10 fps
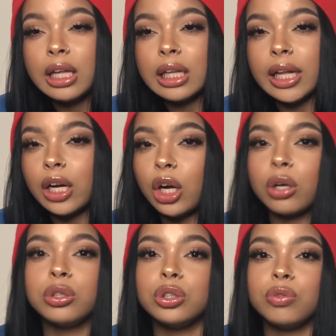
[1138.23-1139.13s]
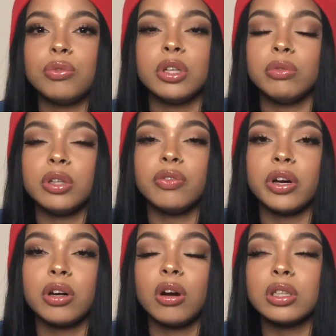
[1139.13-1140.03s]
that like hurts you really, really
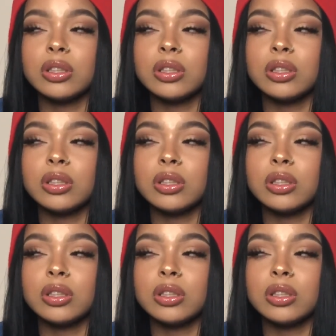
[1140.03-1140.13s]
fucking hard.